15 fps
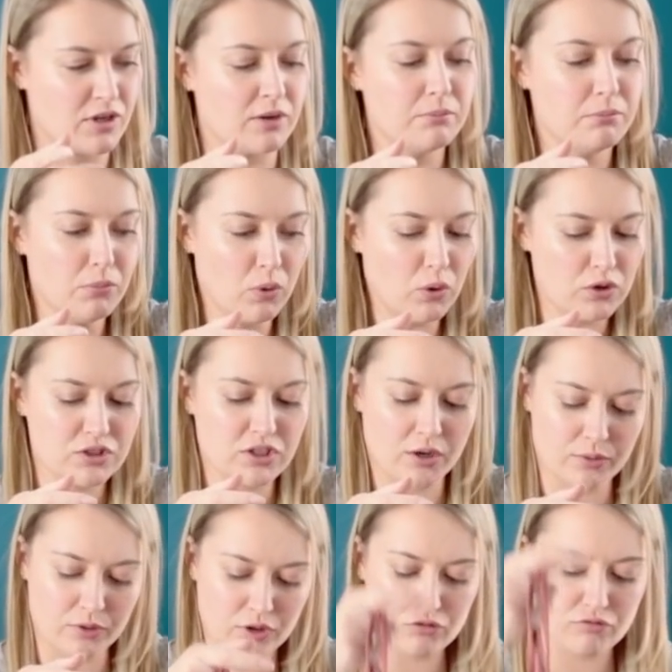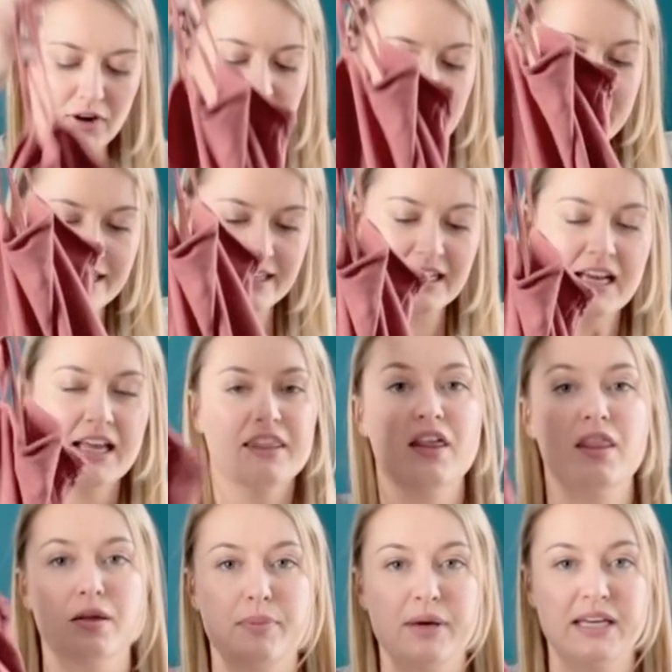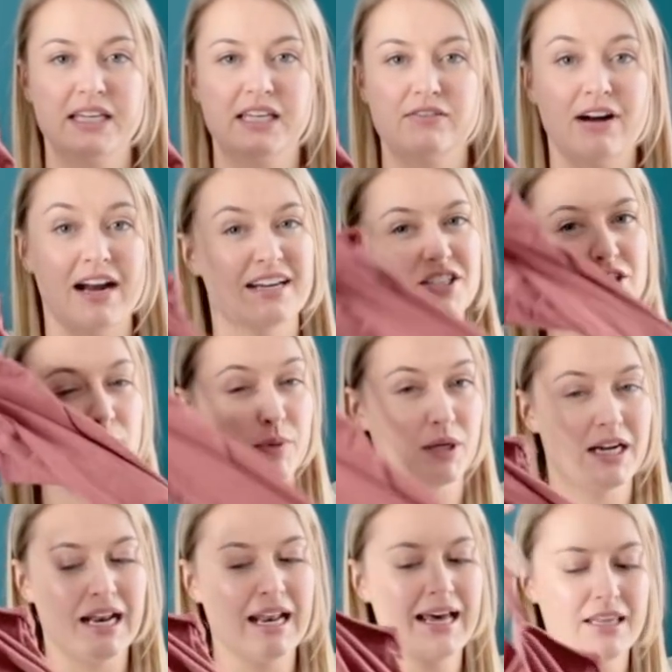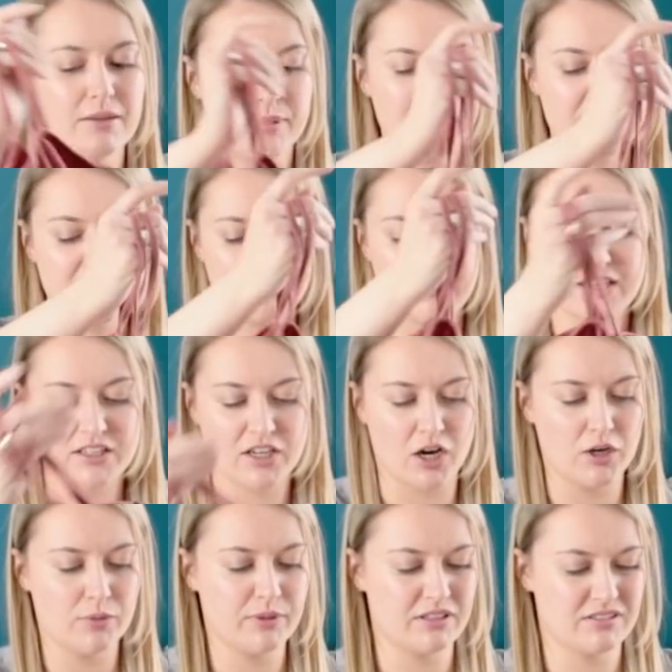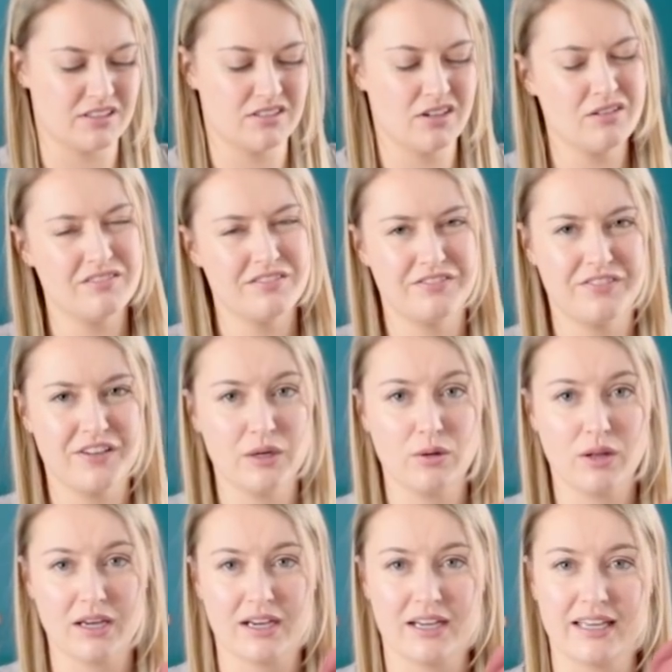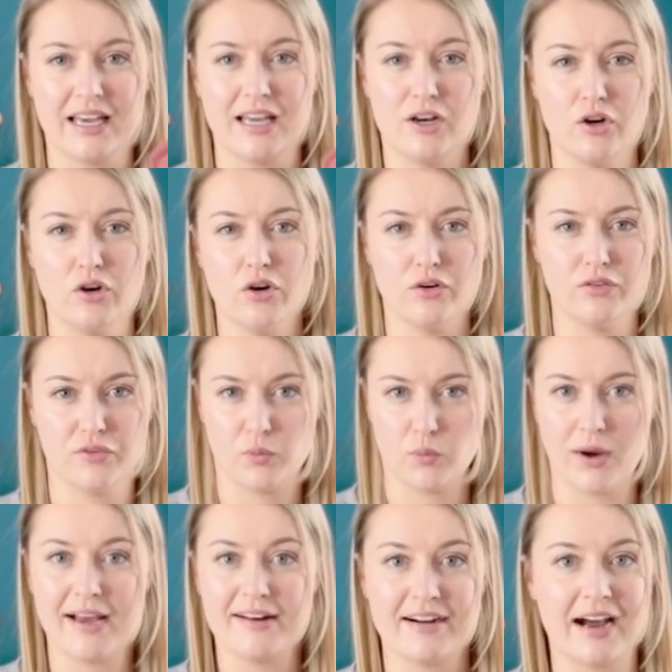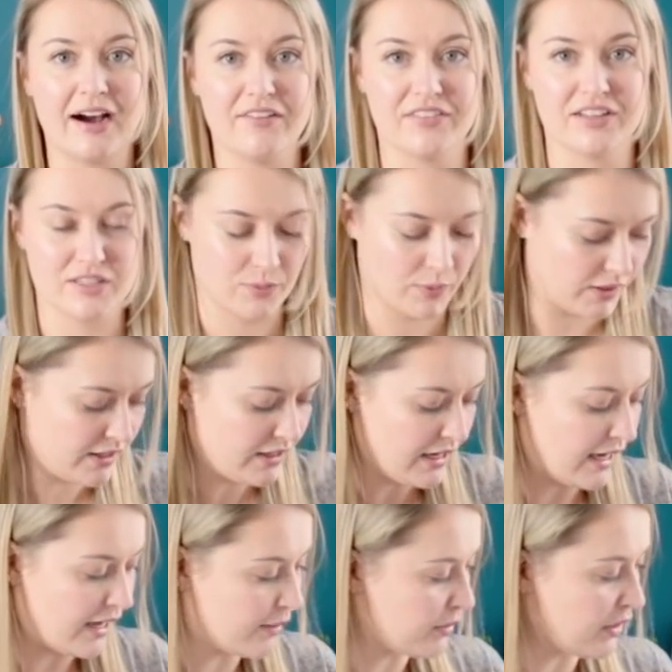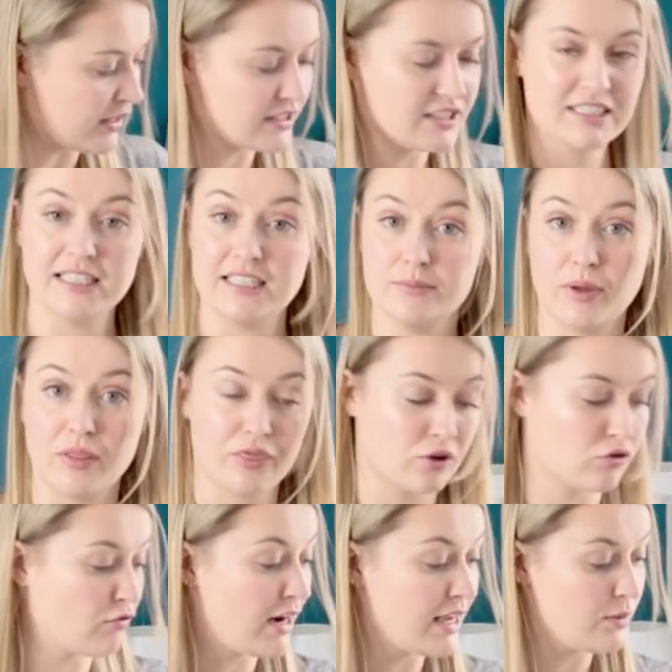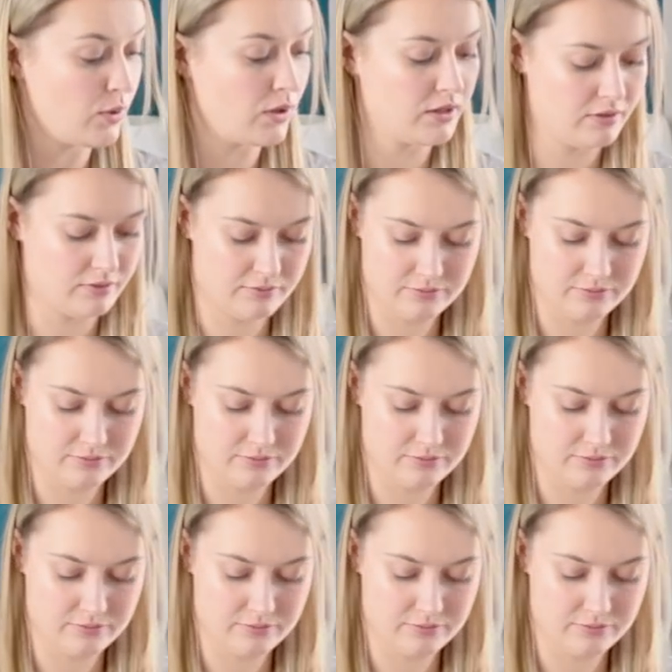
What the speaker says: and more so the grey than the pinky red. So I'm going to let the pinky red go because I don't feel like I get enough wear out of this one, and I'm going to keep the grey one.